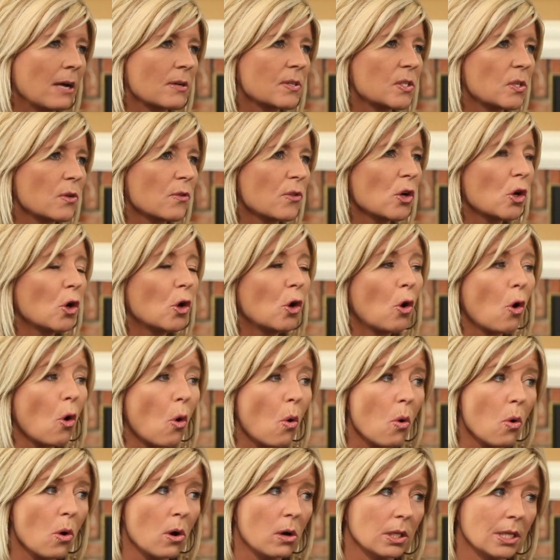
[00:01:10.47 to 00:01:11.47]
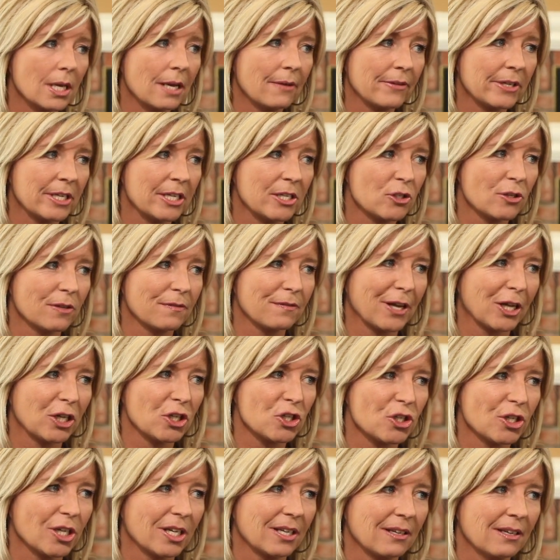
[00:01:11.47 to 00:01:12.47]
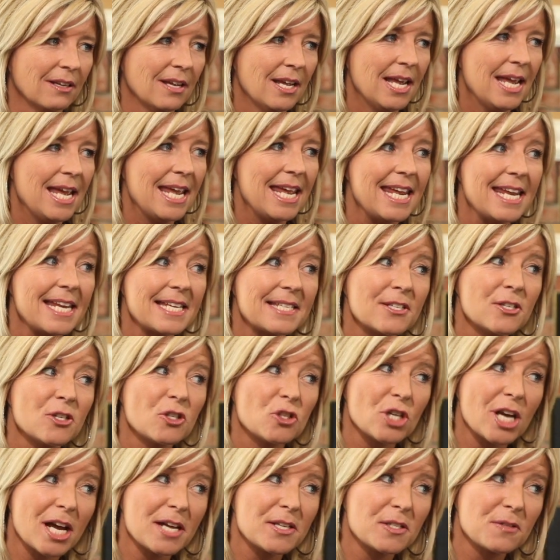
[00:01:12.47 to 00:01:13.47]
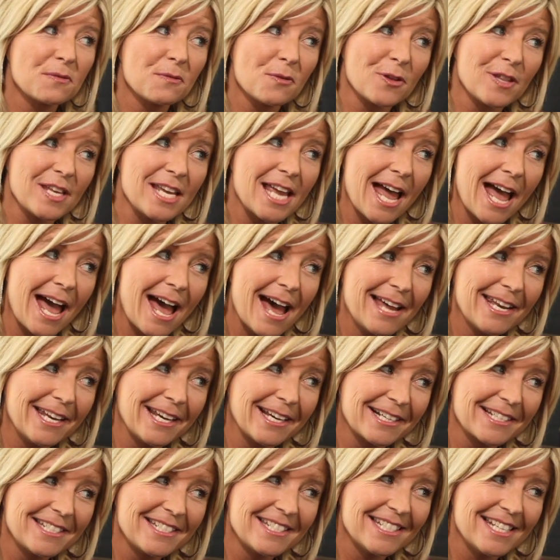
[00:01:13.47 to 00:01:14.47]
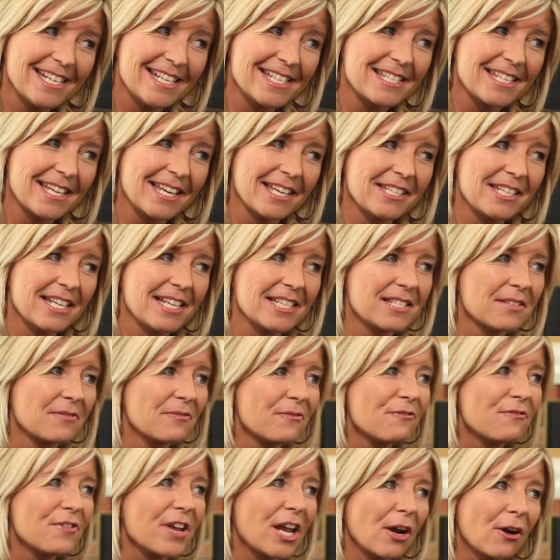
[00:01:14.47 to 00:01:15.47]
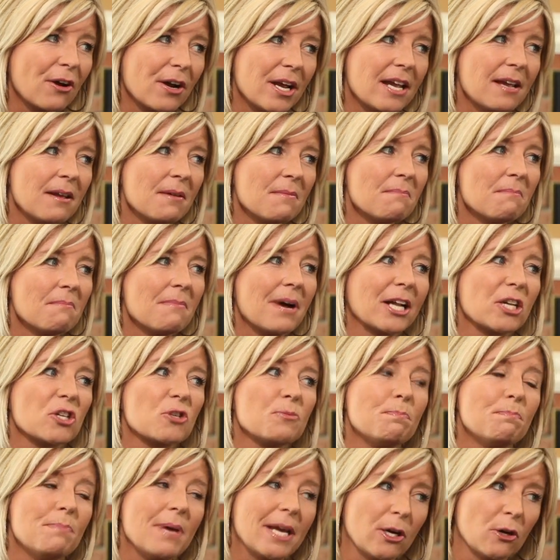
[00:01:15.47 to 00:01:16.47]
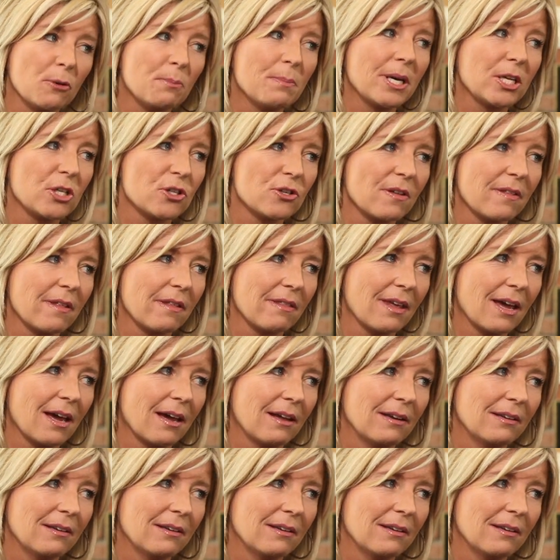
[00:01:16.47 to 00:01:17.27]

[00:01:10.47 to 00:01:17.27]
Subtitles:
Now, so the goal of an intervention isn't just for the addict, is it? It's a very much bigger picture than that.